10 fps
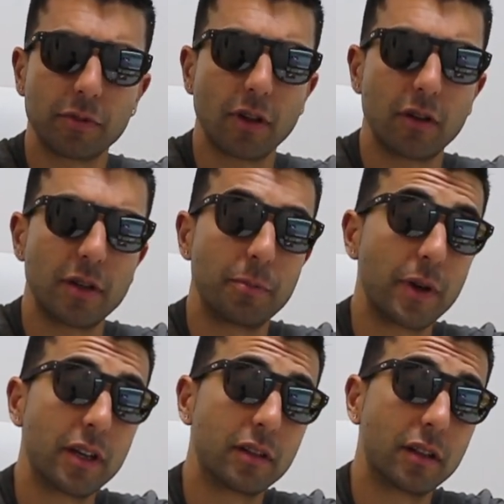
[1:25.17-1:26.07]
So he
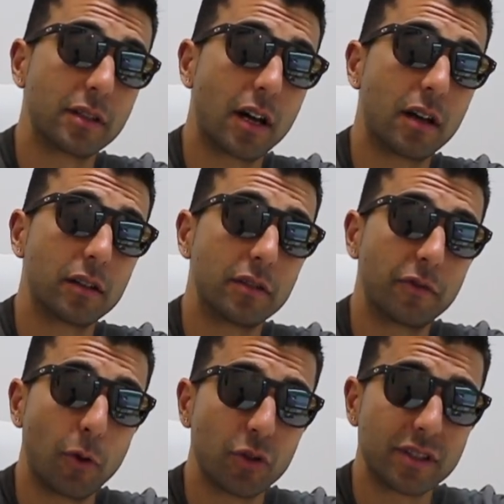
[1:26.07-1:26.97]
beat Nadal in
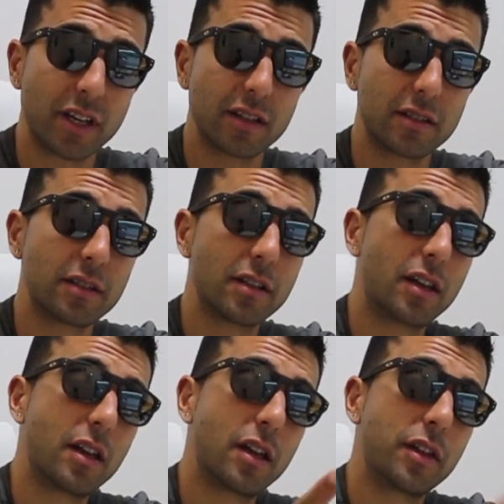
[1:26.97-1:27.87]
4 sets,
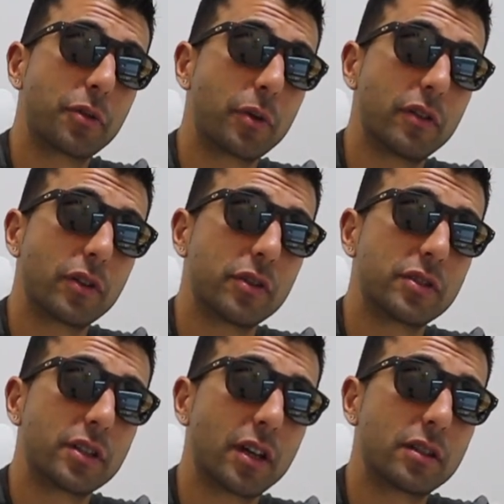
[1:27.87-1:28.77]
3 of those
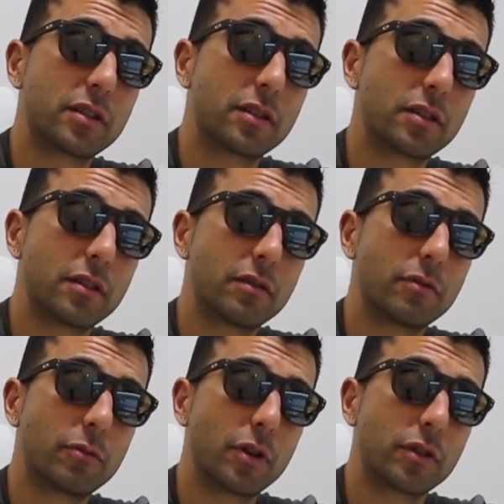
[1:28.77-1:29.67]
sets
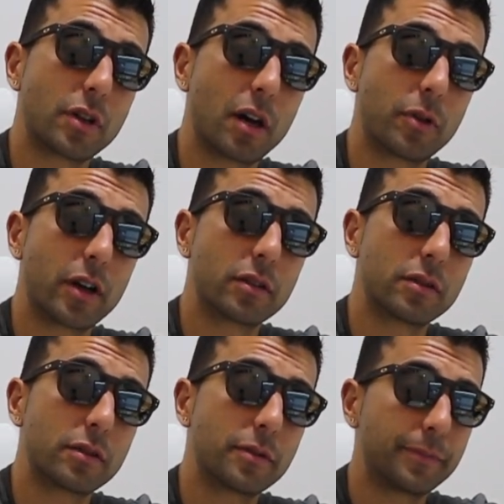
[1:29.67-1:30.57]
were
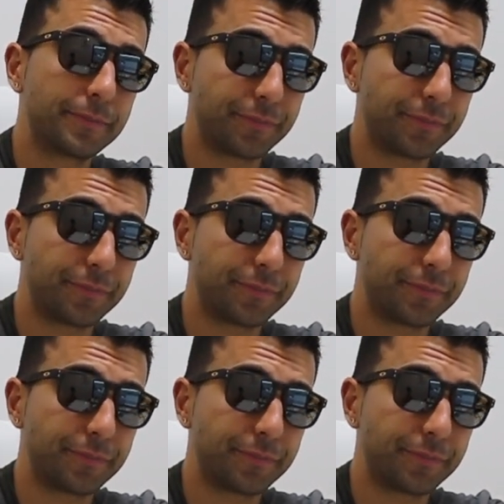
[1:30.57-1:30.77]
tiebreakers,